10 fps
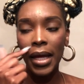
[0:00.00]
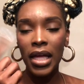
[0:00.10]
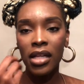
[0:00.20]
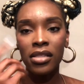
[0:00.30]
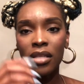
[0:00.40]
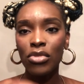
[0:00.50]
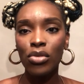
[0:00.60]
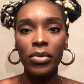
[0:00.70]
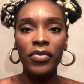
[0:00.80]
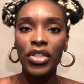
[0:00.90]
And some
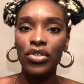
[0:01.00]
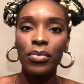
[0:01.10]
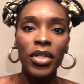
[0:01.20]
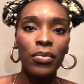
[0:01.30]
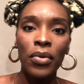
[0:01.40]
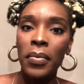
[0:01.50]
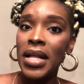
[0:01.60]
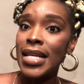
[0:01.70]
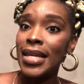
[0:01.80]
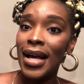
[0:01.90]
superficial people
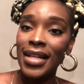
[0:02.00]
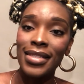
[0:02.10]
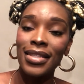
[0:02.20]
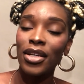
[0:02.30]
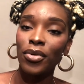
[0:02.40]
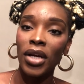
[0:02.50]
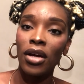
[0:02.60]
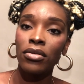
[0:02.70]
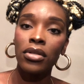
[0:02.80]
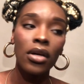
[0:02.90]
would not stick
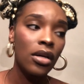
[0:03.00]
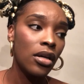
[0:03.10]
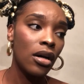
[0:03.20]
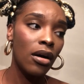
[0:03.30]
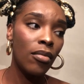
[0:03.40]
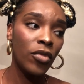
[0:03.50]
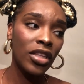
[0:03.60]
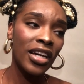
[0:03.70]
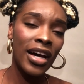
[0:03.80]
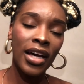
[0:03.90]
around with
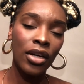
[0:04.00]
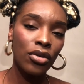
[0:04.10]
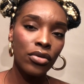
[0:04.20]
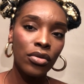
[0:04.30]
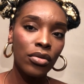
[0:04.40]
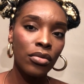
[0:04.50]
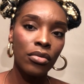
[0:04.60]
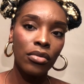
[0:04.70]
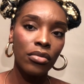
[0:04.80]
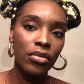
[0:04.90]
a guy
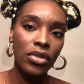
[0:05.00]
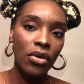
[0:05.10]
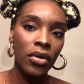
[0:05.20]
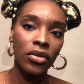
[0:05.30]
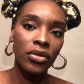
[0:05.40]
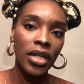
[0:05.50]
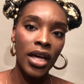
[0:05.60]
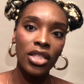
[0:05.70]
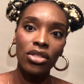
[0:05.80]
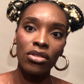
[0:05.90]
who was going through
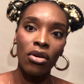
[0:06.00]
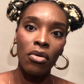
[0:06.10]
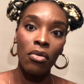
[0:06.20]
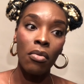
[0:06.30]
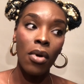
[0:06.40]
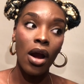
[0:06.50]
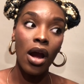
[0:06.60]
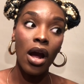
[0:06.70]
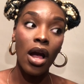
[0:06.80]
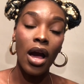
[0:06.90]
that. So,
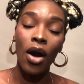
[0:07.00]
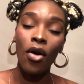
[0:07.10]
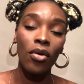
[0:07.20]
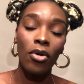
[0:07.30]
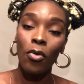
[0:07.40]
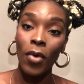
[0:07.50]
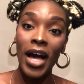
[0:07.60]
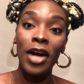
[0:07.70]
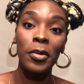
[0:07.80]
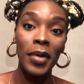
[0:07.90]

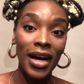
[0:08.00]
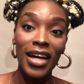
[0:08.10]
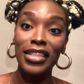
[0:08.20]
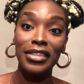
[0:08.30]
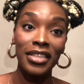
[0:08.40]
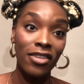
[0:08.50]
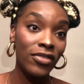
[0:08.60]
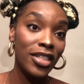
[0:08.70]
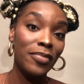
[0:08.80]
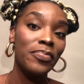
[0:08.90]
wow, I
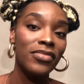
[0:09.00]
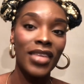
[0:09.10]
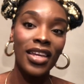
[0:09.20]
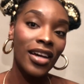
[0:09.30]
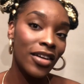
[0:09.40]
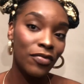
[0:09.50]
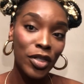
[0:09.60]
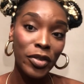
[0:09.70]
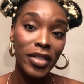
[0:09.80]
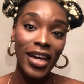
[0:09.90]
love them. And I
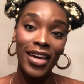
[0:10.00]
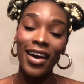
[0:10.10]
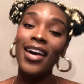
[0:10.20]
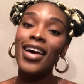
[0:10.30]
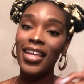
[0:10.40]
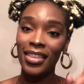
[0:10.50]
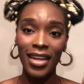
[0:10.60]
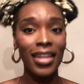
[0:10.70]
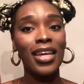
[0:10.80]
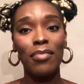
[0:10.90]
feel like they
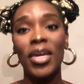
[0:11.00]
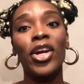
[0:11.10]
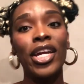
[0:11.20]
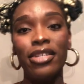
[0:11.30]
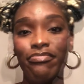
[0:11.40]
need to get married.